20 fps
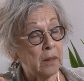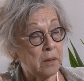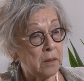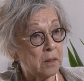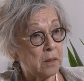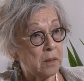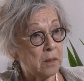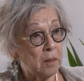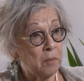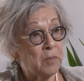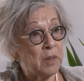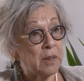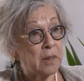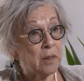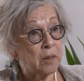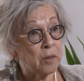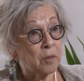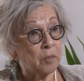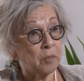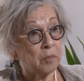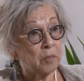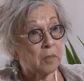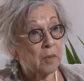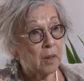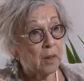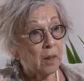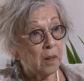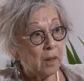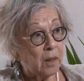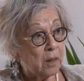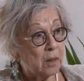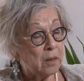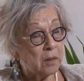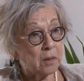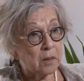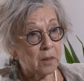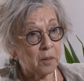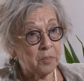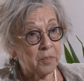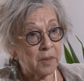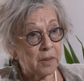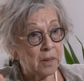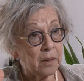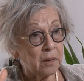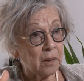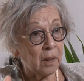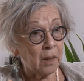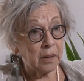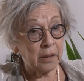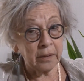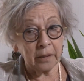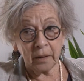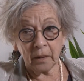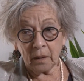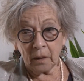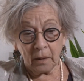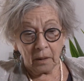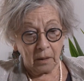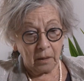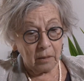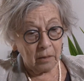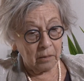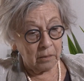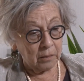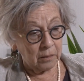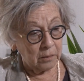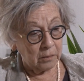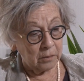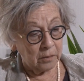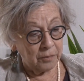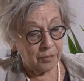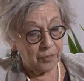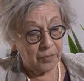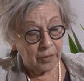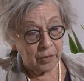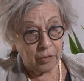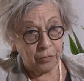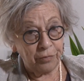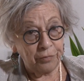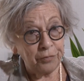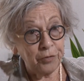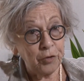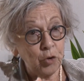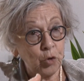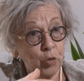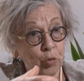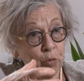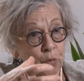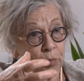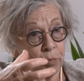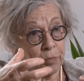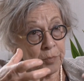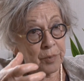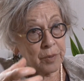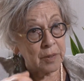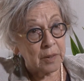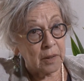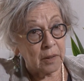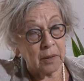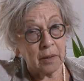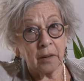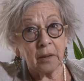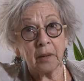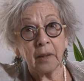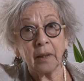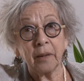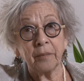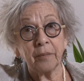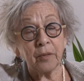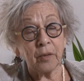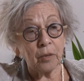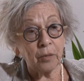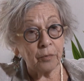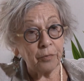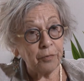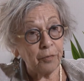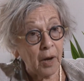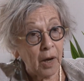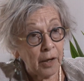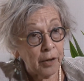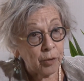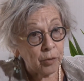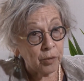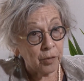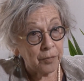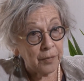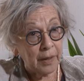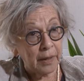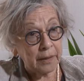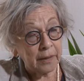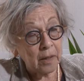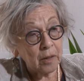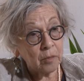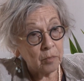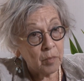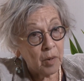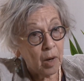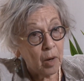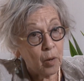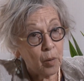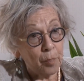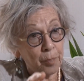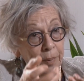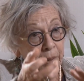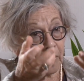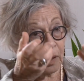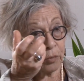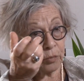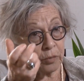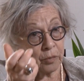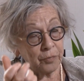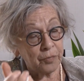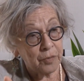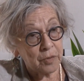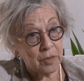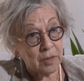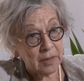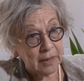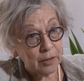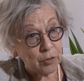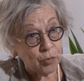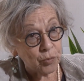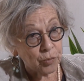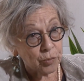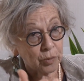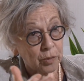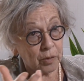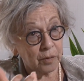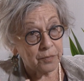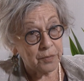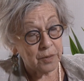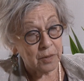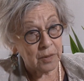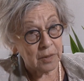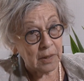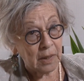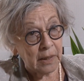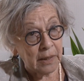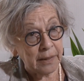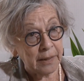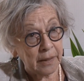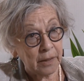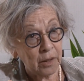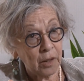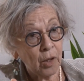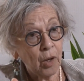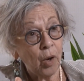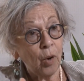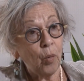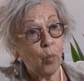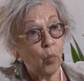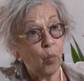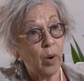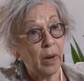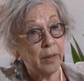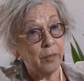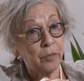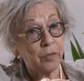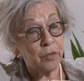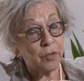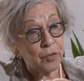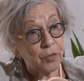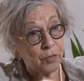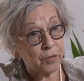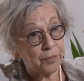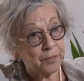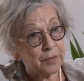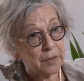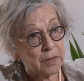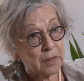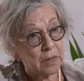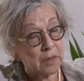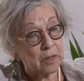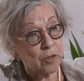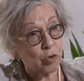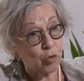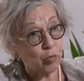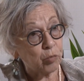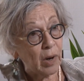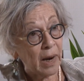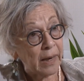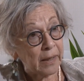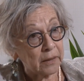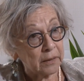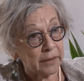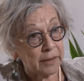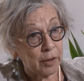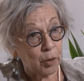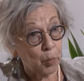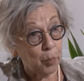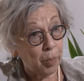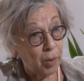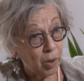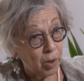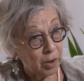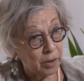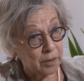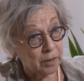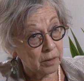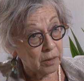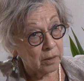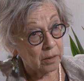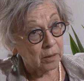Anti Semitism is something like uh, the fumes uh, and the fire that come up out of the center of society when the surface is crackling apart